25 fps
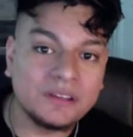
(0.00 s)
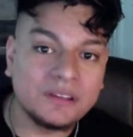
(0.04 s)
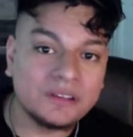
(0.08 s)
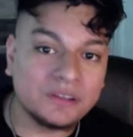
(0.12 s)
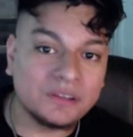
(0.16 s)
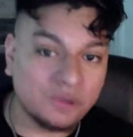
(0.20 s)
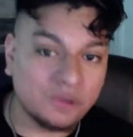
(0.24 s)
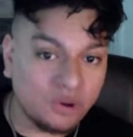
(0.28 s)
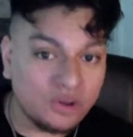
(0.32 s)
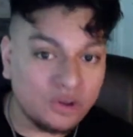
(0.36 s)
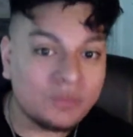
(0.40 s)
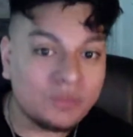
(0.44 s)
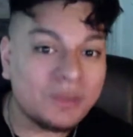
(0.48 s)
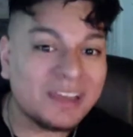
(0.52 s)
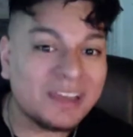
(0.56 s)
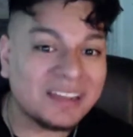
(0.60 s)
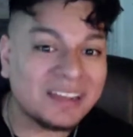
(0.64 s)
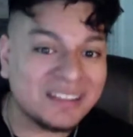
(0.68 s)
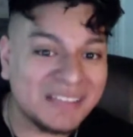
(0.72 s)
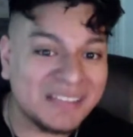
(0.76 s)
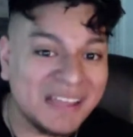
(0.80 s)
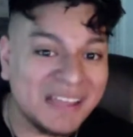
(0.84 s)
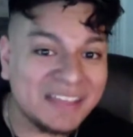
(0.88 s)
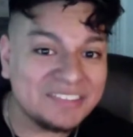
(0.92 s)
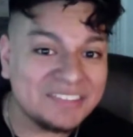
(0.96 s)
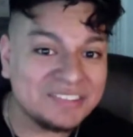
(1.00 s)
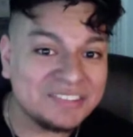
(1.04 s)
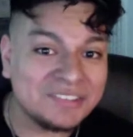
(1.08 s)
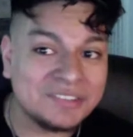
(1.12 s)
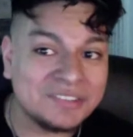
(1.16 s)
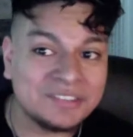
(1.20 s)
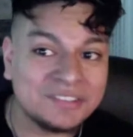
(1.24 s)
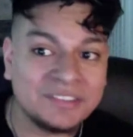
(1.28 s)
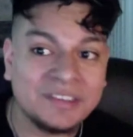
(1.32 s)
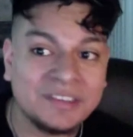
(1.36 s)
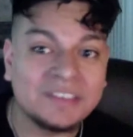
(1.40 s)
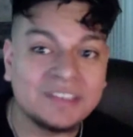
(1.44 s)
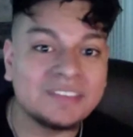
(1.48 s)
go to my
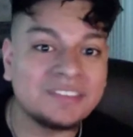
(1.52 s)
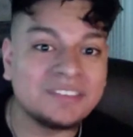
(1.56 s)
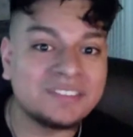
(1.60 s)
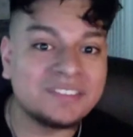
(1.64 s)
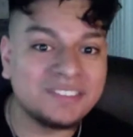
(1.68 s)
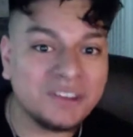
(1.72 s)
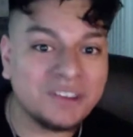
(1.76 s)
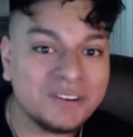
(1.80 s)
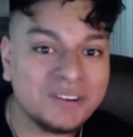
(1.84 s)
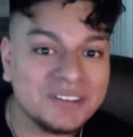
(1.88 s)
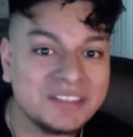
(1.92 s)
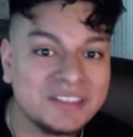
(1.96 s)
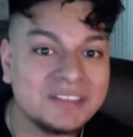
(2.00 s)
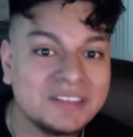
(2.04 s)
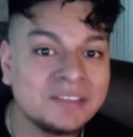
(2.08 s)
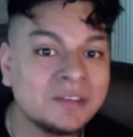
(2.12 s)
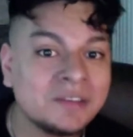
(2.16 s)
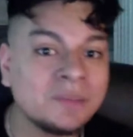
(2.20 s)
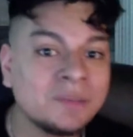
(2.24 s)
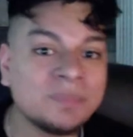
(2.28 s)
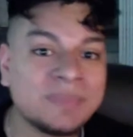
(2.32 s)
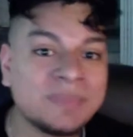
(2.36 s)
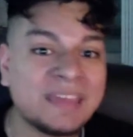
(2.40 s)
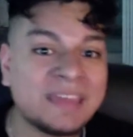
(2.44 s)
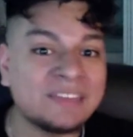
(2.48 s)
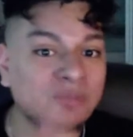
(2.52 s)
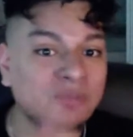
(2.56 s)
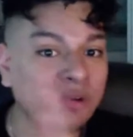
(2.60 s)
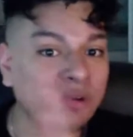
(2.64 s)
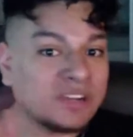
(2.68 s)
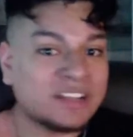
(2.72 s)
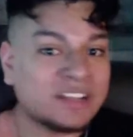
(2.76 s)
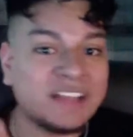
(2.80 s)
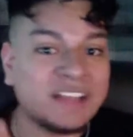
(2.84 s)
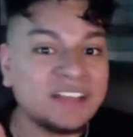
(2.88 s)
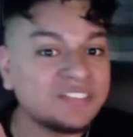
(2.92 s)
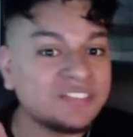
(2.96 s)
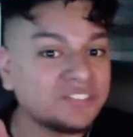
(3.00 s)
classes, study, and when
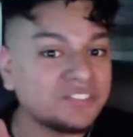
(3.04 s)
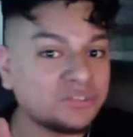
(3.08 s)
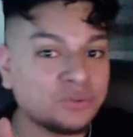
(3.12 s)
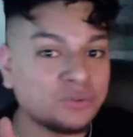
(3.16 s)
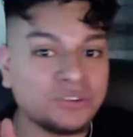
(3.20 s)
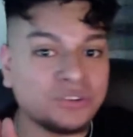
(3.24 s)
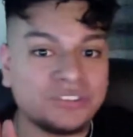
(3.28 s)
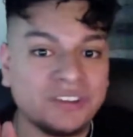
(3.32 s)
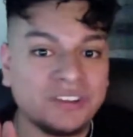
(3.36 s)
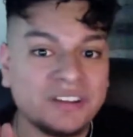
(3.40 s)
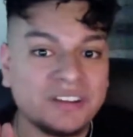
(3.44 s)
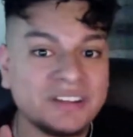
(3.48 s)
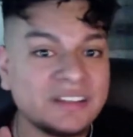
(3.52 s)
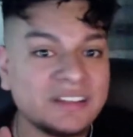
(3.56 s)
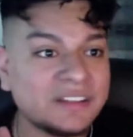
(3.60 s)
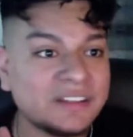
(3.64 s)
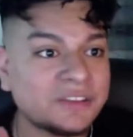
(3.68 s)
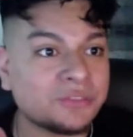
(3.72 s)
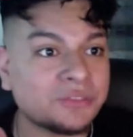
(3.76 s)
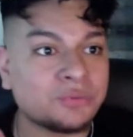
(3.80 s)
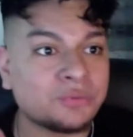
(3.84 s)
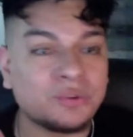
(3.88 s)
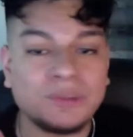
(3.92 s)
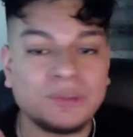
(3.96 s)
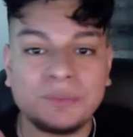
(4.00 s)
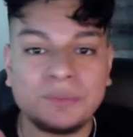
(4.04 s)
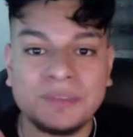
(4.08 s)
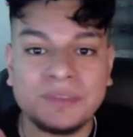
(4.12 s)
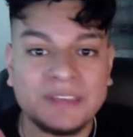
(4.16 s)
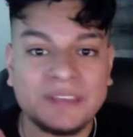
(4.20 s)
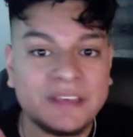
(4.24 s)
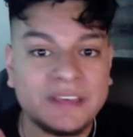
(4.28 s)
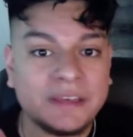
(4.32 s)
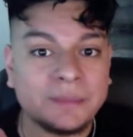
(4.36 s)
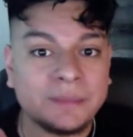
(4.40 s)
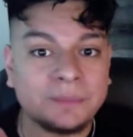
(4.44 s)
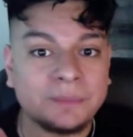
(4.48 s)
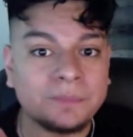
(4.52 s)
classes were done at like 3
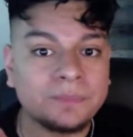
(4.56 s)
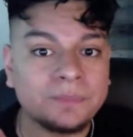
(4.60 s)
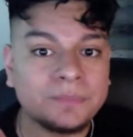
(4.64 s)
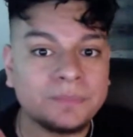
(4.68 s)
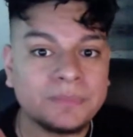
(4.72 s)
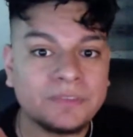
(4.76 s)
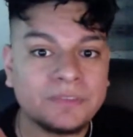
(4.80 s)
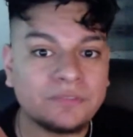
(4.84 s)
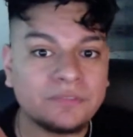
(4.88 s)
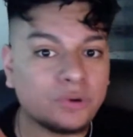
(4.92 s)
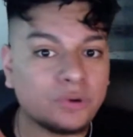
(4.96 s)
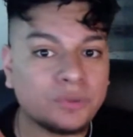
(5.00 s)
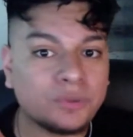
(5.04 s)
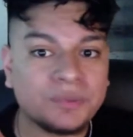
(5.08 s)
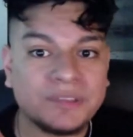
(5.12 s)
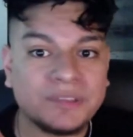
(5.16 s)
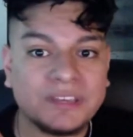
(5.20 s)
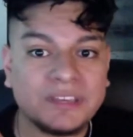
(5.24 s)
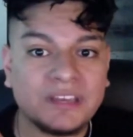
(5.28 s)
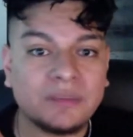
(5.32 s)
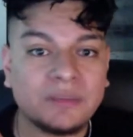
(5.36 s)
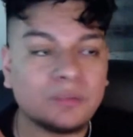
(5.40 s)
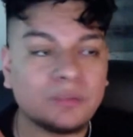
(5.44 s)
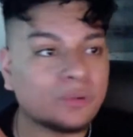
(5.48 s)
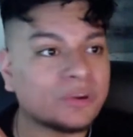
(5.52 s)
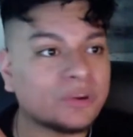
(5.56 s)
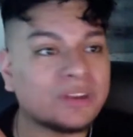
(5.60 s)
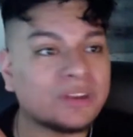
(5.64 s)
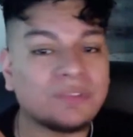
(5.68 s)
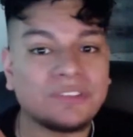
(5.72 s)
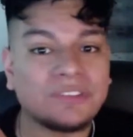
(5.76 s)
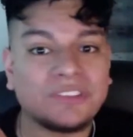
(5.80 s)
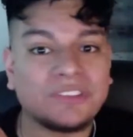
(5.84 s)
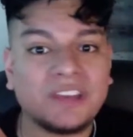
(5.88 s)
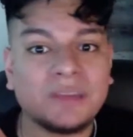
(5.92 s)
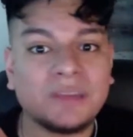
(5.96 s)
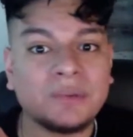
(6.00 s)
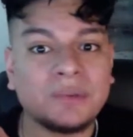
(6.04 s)
p.m., 4 p.m., or whatever
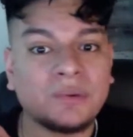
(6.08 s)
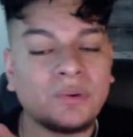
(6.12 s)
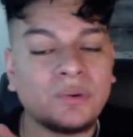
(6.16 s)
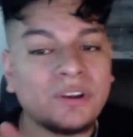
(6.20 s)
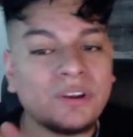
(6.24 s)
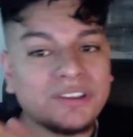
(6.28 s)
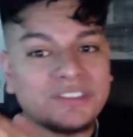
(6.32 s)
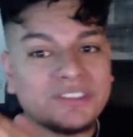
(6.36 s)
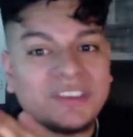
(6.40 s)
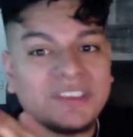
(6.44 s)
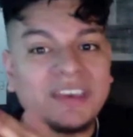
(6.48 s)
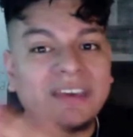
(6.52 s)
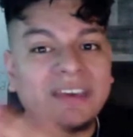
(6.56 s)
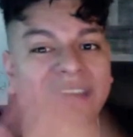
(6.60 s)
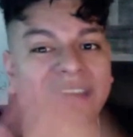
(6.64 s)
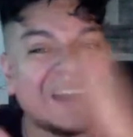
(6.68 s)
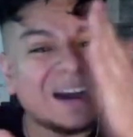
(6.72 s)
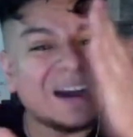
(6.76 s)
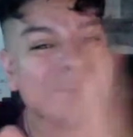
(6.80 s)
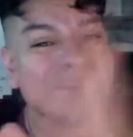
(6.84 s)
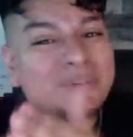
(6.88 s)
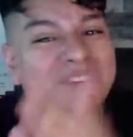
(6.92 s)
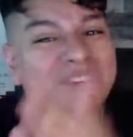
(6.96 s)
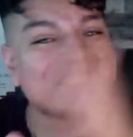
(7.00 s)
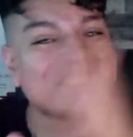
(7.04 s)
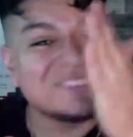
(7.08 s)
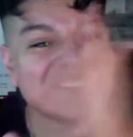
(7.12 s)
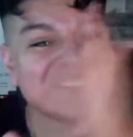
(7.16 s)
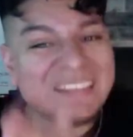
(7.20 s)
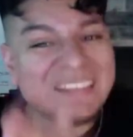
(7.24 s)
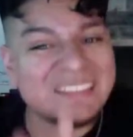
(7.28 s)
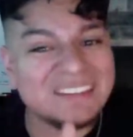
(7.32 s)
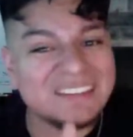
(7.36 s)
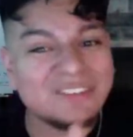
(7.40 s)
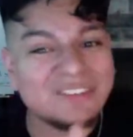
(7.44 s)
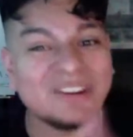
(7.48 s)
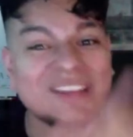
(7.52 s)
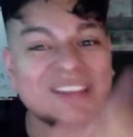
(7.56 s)
time it was, I would stay
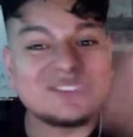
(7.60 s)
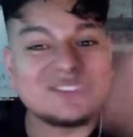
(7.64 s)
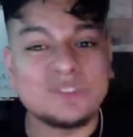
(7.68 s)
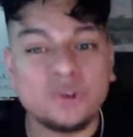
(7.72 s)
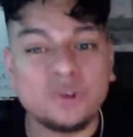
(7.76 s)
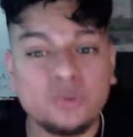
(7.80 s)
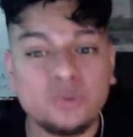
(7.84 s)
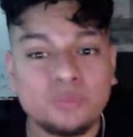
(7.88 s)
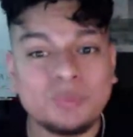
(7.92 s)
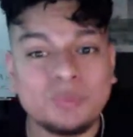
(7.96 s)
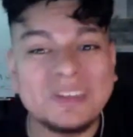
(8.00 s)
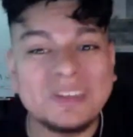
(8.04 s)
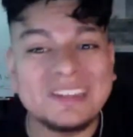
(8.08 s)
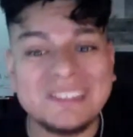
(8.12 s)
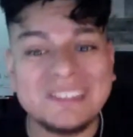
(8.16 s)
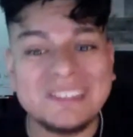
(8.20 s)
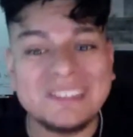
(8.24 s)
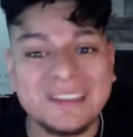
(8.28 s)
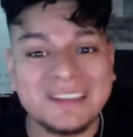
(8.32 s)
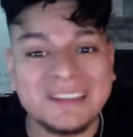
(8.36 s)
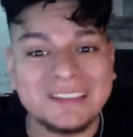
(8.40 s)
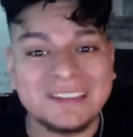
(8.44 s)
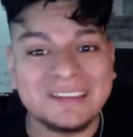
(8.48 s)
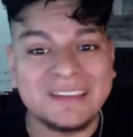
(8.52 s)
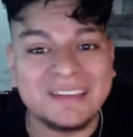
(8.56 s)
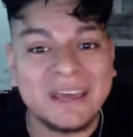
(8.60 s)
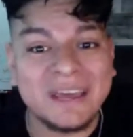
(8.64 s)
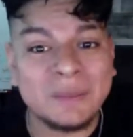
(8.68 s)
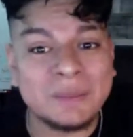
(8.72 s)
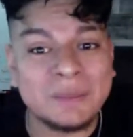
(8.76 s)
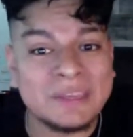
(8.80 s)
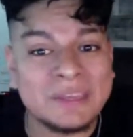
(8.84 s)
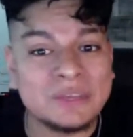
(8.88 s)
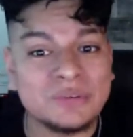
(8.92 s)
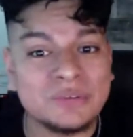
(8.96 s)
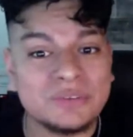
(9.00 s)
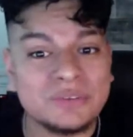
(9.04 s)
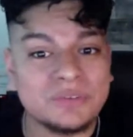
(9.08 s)
there until midnight at my
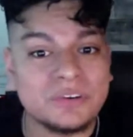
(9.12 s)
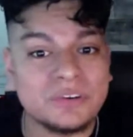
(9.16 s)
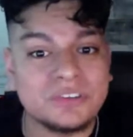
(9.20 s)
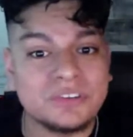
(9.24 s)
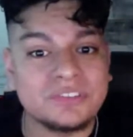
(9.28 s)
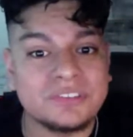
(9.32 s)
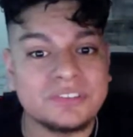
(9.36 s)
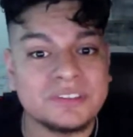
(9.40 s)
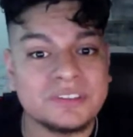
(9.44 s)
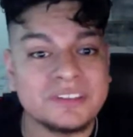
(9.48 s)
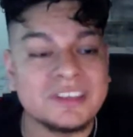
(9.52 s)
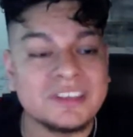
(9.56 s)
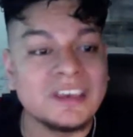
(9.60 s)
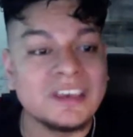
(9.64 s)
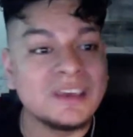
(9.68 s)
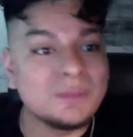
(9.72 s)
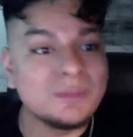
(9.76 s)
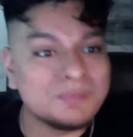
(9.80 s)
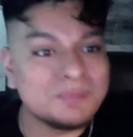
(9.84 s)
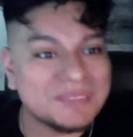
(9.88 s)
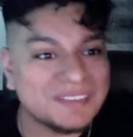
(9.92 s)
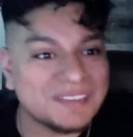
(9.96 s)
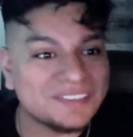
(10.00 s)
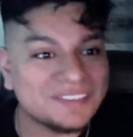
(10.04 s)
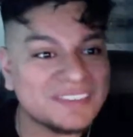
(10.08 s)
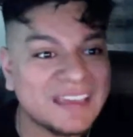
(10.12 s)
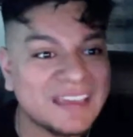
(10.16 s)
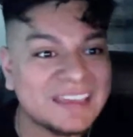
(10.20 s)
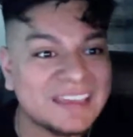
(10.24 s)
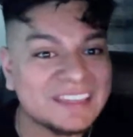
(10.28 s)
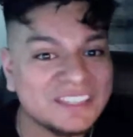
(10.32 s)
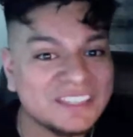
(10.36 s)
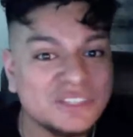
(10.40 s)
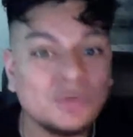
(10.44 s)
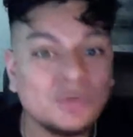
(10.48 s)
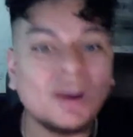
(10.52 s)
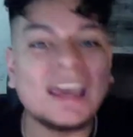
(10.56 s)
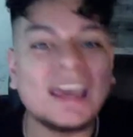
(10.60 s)
university because I
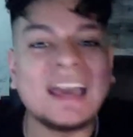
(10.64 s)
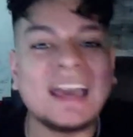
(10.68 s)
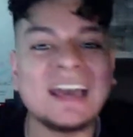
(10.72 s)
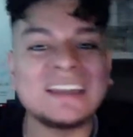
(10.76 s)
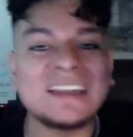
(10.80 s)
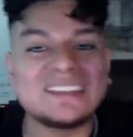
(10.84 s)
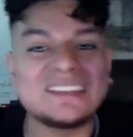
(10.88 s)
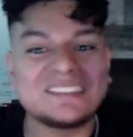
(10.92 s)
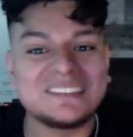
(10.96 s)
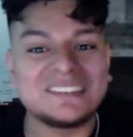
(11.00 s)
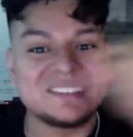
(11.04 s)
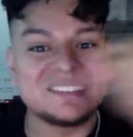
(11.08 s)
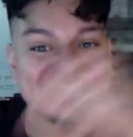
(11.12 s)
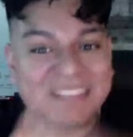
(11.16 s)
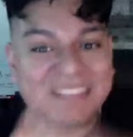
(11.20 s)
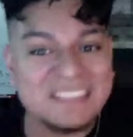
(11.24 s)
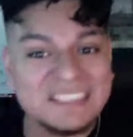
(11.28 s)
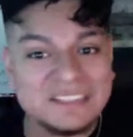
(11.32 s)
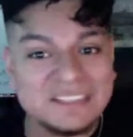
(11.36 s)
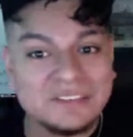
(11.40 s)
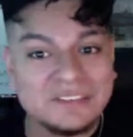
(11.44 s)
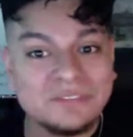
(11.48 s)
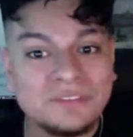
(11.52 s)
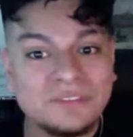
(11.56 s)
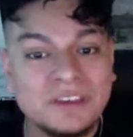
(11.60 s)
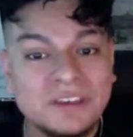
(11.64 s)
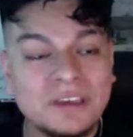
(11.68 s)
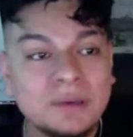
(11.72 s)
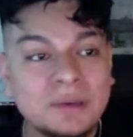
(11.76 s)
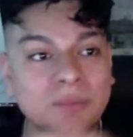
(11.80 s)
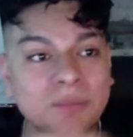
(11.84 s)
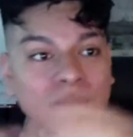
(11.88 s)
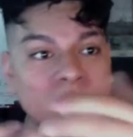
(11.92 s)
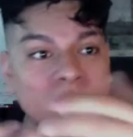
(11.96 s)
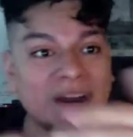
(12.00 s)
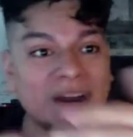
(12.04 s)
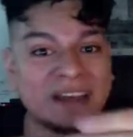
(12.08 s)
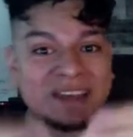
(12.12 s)
knew I had to leave
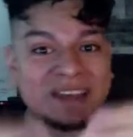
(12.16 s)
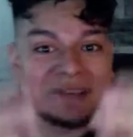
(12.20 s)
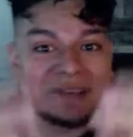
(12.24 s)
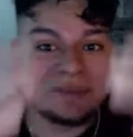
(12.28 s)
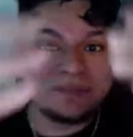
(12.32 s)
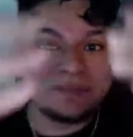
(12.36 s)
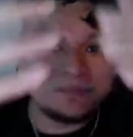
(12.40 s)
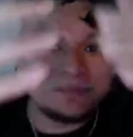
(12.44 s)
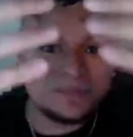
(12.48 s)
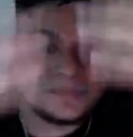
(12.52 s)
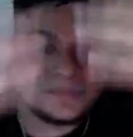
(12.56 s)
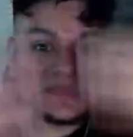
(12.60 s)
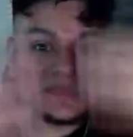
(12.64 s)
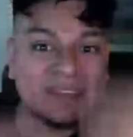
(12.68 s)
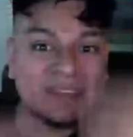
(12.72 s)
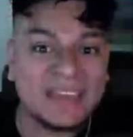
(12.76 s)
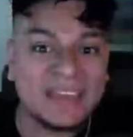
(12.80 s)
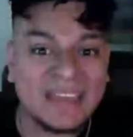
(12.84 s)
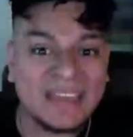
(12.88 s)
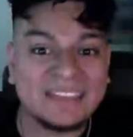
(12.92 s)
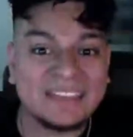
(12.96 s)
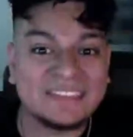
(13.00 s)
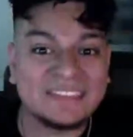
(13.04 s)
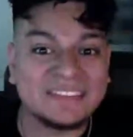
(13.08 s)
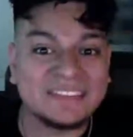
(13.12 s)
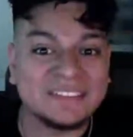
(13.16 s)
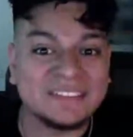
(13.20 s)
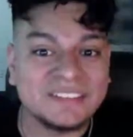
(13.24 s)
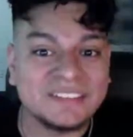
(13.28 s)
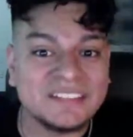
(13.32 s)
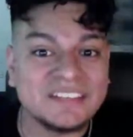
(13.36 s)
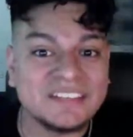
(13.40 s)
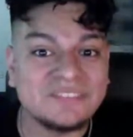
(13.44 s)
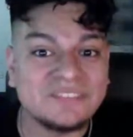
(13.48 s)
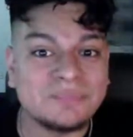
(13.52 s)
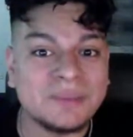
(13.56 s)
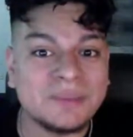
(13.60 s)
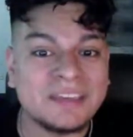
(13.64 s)
my I had to
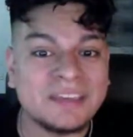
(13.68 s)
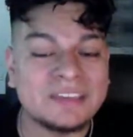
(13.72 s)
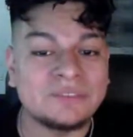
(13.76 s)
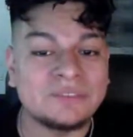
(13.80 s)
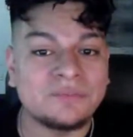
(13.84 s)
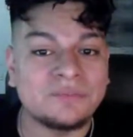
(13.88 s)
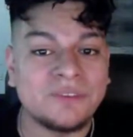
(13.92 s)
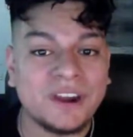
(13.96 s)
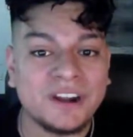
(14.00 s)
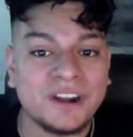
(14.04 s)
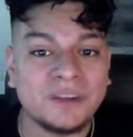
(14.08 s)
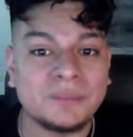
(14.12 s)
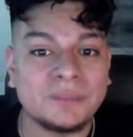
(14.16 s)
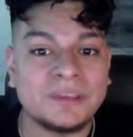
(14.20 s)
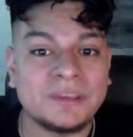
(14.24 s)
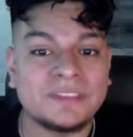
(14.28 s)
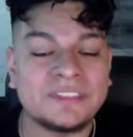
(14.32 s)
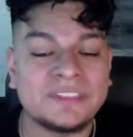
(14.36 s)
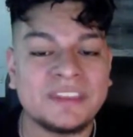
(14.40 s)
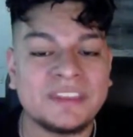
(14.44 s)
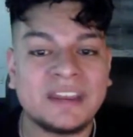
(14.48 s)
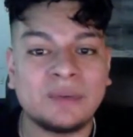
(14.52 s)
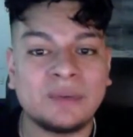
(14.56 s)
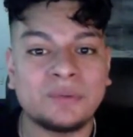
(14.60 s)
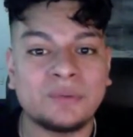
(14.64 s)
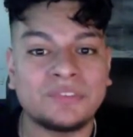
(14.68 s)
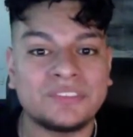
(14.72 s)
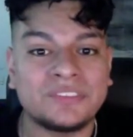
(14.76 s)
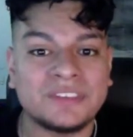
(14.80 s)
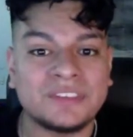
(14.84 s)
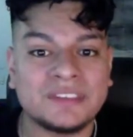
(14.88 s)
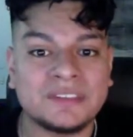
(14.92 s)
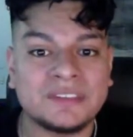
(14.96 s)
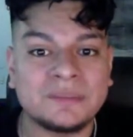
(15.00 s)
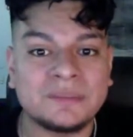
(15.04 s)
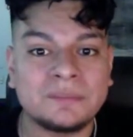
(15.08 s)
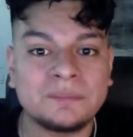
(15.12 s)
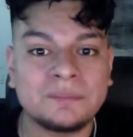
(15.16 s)
leave my environment that I was
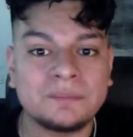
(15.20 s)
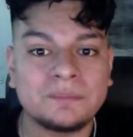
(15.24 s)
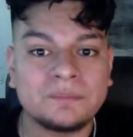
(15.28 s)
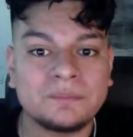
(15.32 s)
in